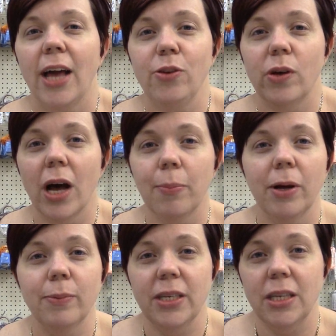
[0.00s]
and you come
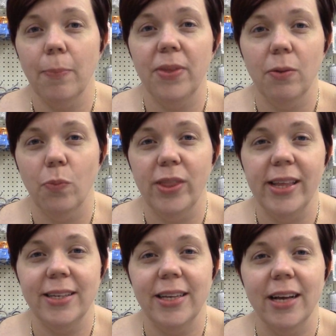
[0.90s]
up with something with
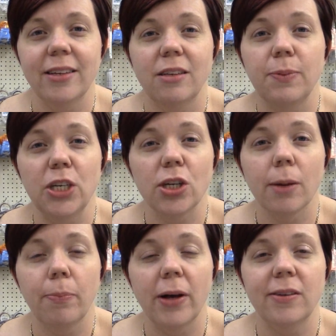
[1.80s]
this necklace, be sure
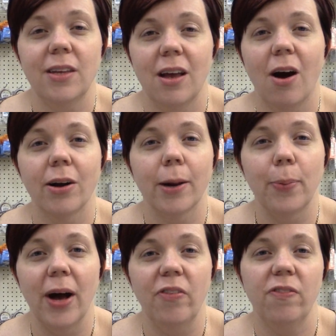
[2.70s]
and post it on our
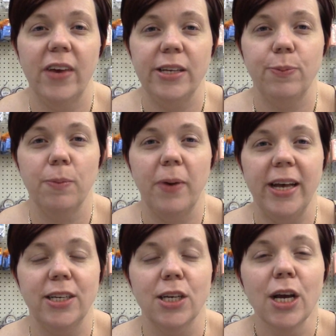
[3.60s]
private Facebook
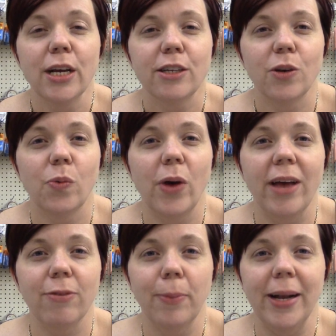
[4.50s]
page so
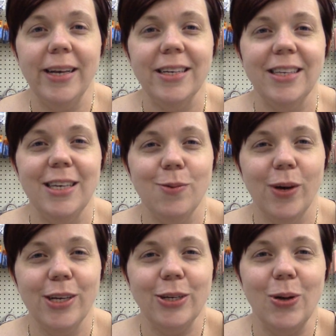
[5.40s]
everybody can see
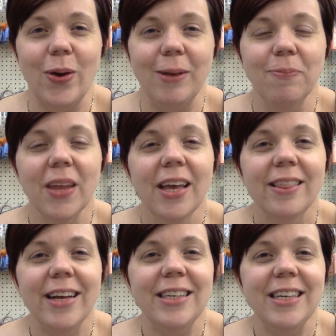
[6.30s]
what you're doing.
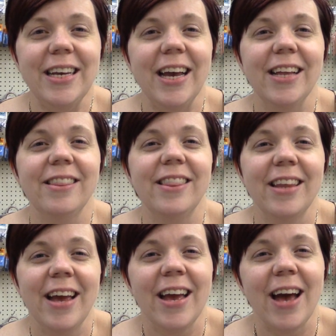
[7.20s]
Thanks again.
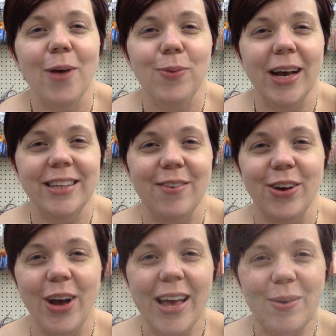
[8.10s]
Hope you guys have a
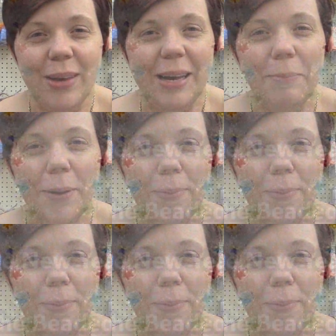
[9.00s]
great week.